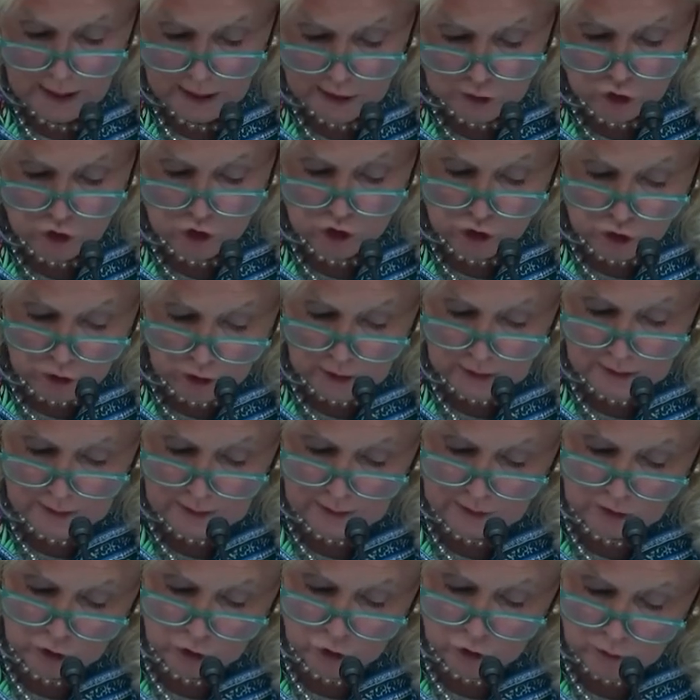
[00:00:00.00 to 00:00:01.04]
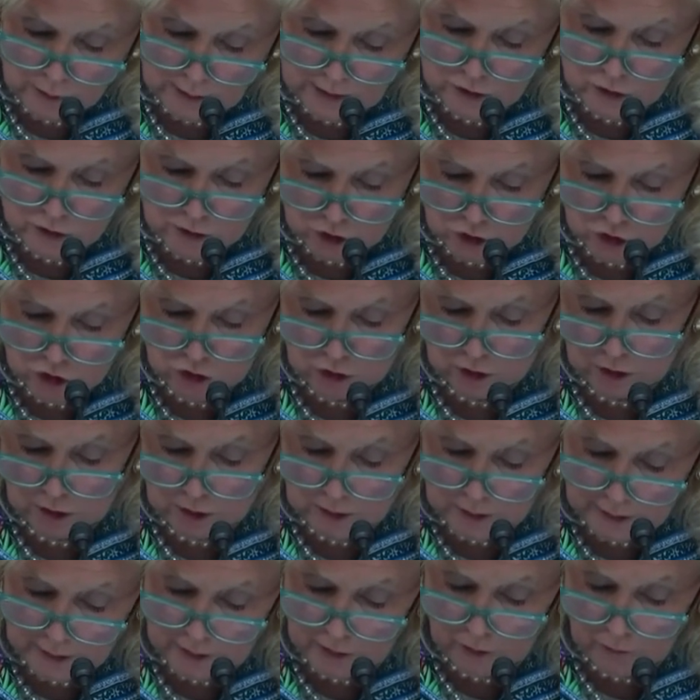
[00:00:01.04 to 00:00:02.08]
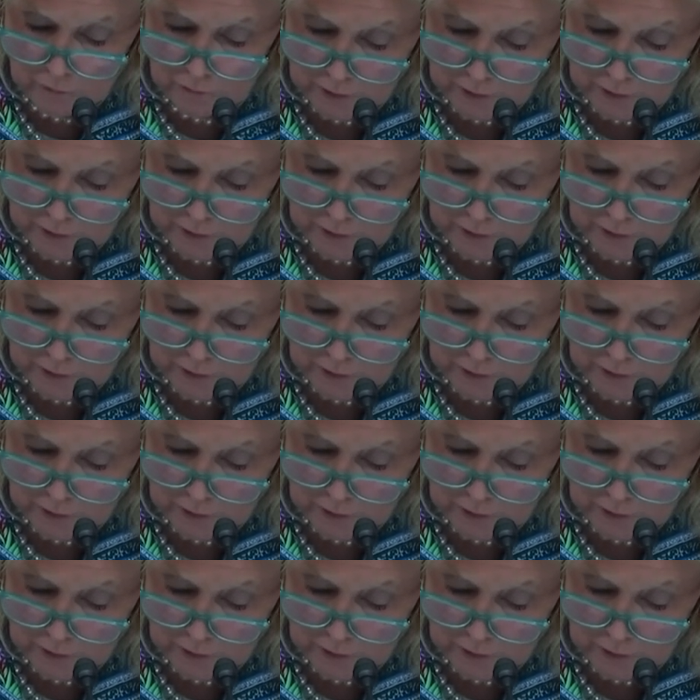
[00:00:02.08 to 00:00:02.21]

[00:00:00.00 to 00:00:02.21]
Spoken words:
ensuring that the transition to cleaner